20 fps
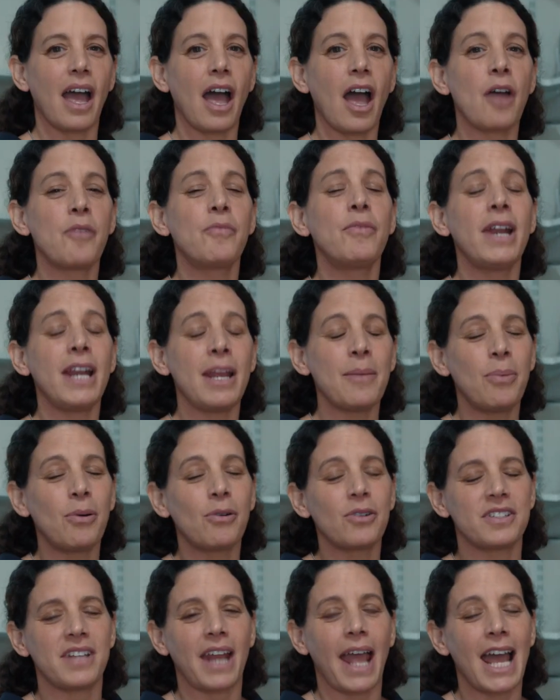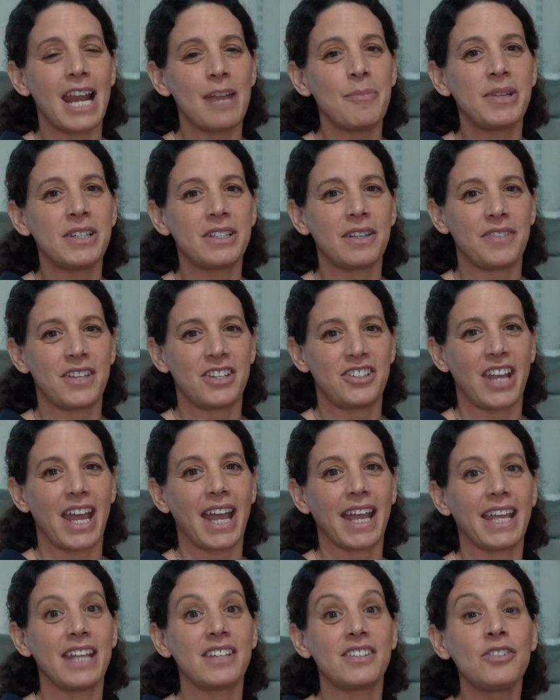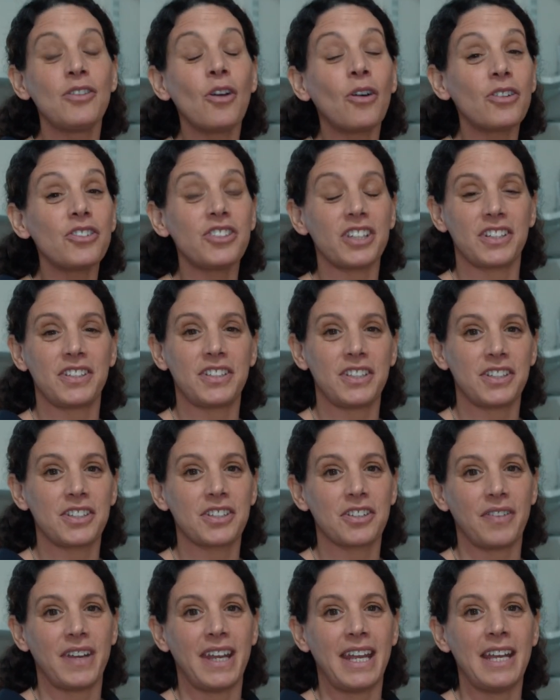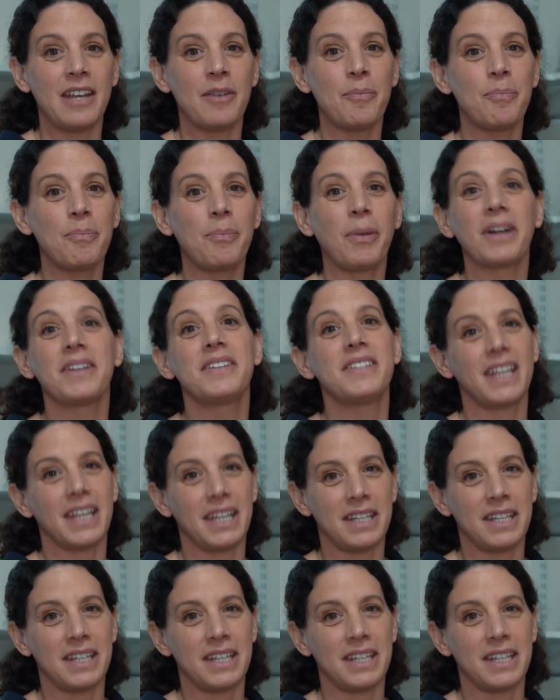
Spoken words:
A really important element of the check is not just to screen, but to